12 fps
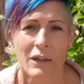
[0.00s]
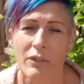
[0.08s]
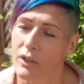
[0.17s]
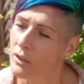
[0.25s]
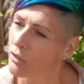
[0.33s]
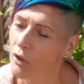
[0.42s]

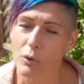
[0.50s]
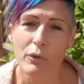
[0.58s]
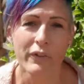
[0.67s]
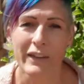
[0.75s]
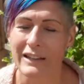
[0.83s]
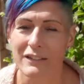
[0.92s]
Those
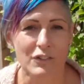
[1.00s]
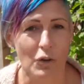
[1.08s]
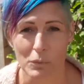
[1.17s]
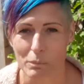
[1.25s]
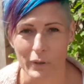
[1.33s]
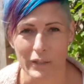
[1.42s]
things
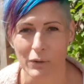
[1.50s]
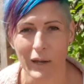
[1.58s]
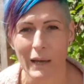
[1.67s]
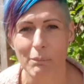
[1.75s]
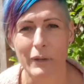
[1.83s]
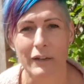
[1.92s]
don't bring you
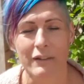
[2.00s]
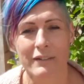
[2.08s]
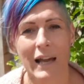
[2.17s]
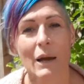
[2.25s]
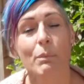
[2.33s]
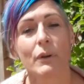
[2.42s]
happiness.
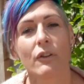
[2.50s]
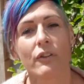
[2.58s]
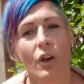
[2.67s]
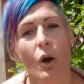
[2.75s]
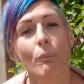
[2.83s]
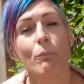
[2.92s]
Happiness
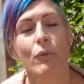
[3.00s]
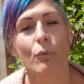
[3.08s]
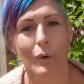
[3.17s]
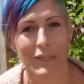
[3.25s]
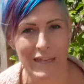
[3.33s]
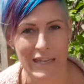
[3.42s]
comes
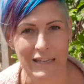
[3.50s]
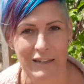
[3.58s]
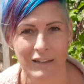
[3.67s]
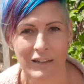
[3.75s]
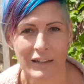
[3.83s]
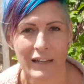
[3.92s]
within.